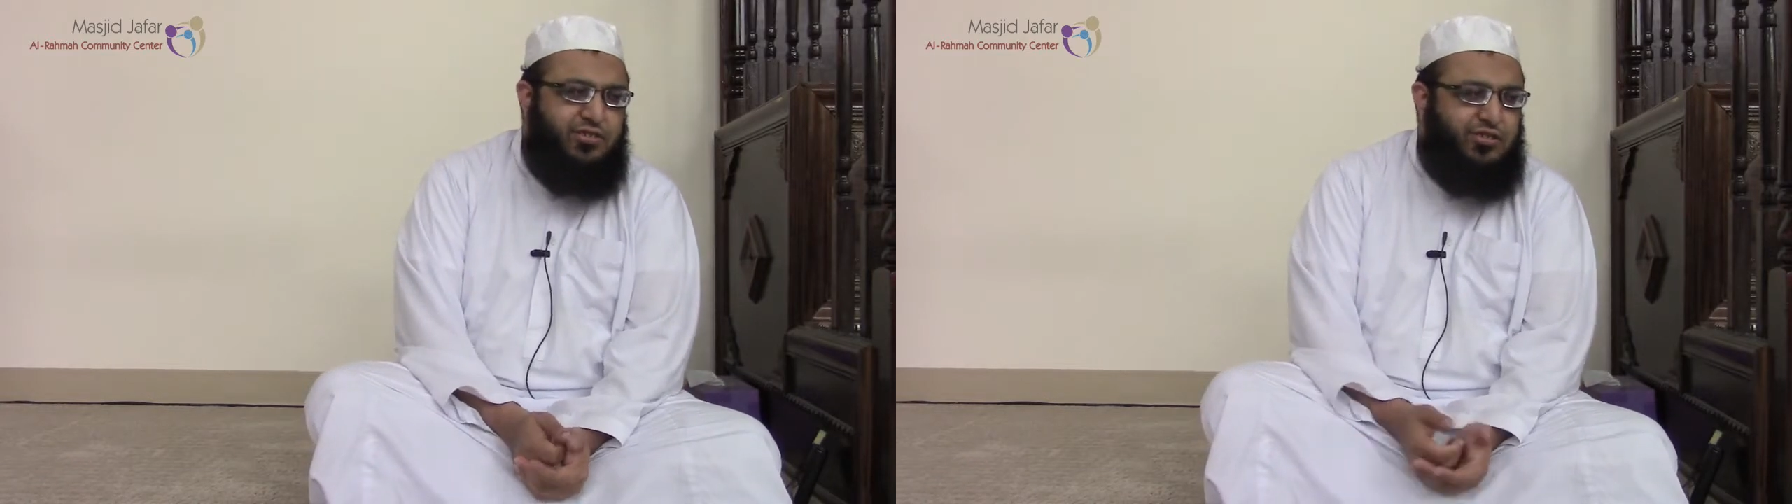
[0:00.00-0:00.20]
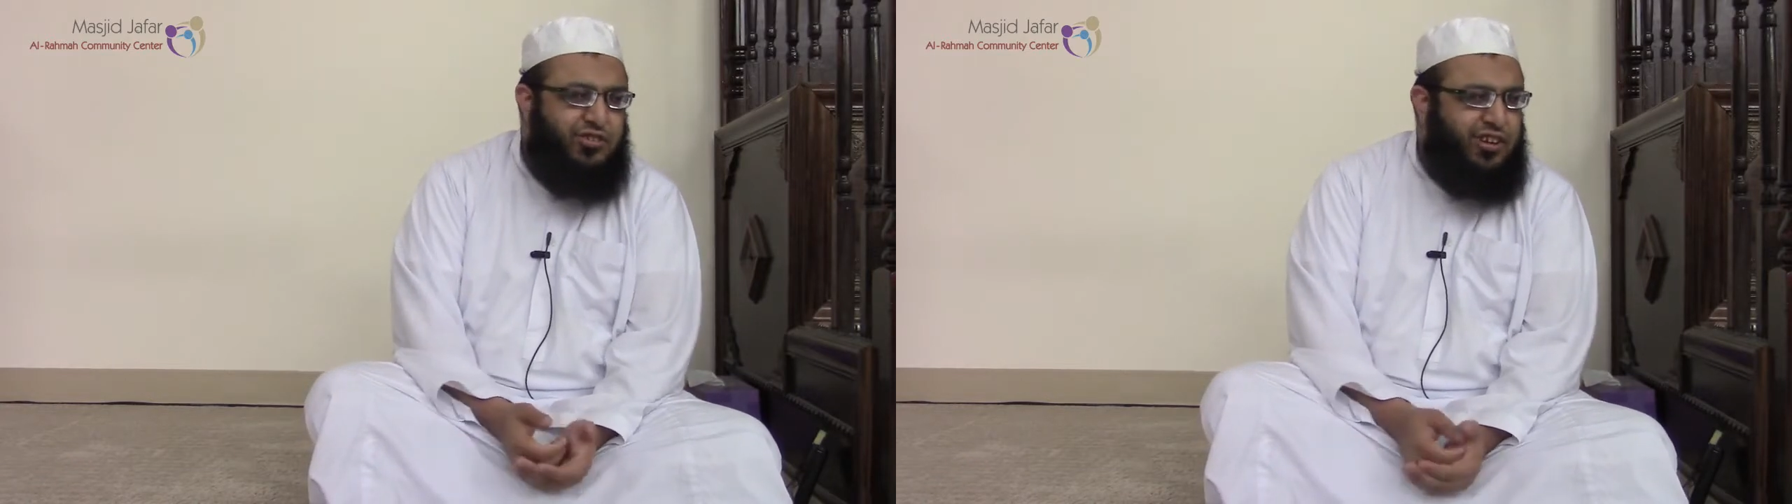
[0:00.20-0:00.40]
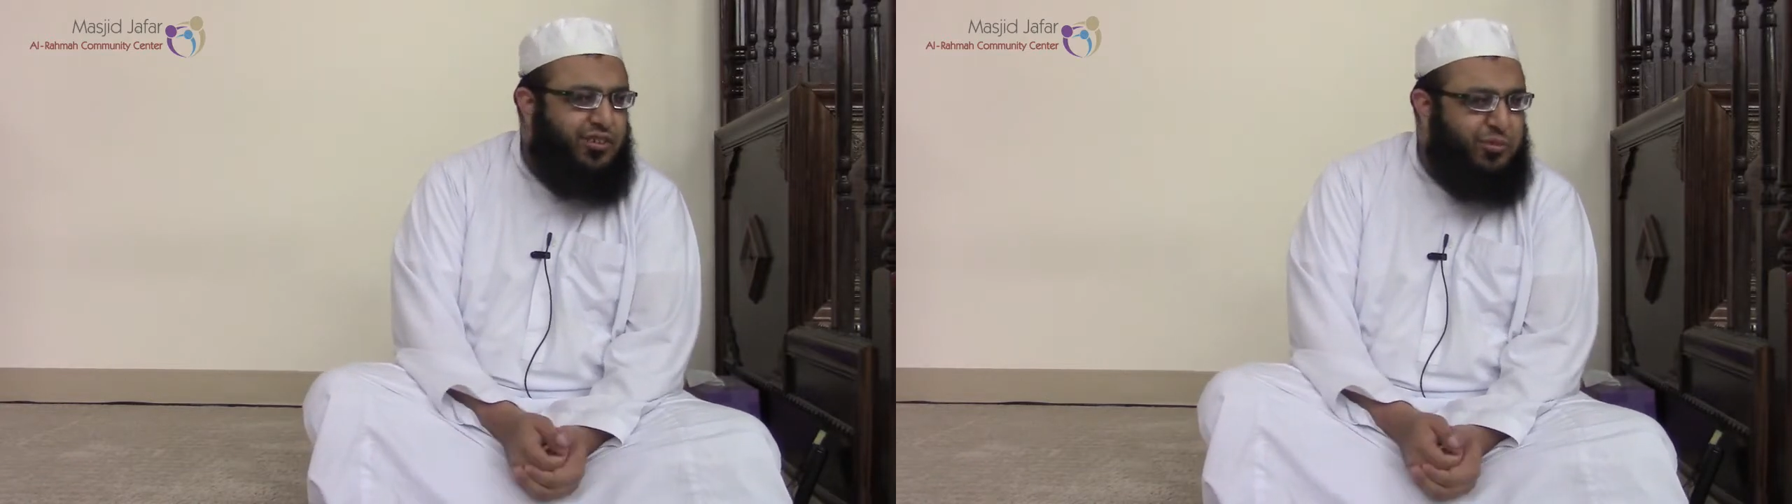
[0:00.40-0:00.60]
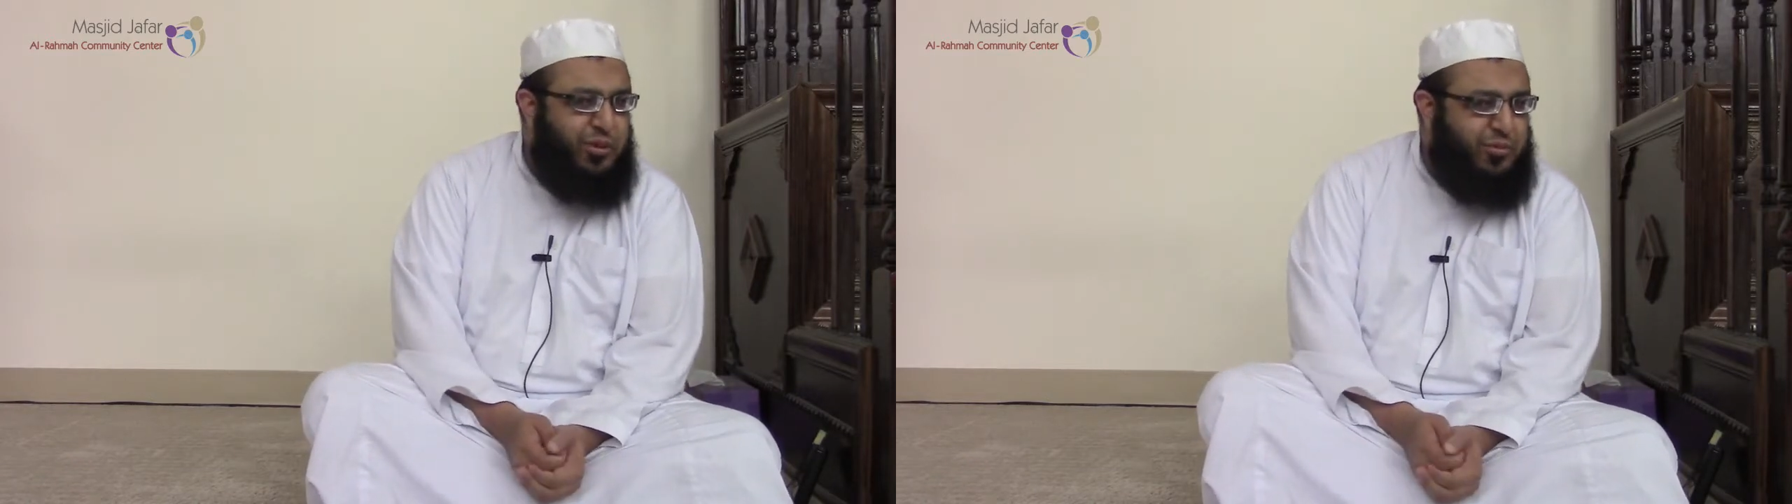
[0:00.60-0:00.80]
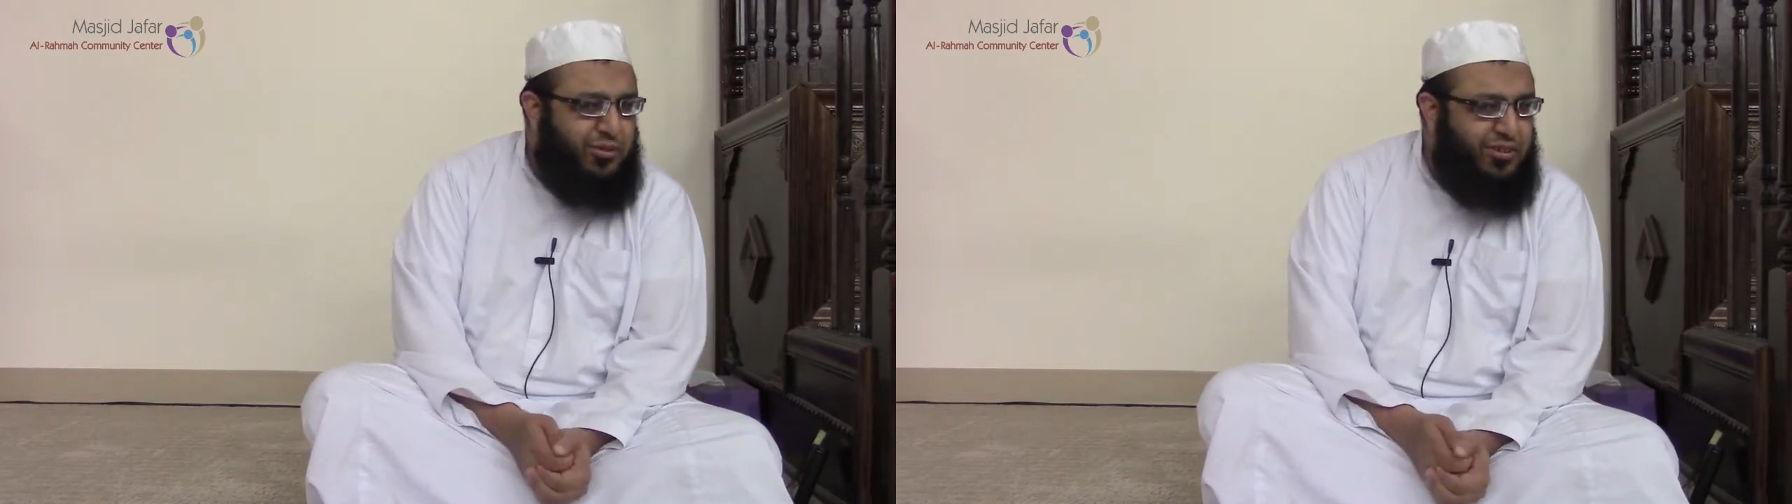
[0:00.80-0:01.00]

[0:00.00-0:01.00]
strange people.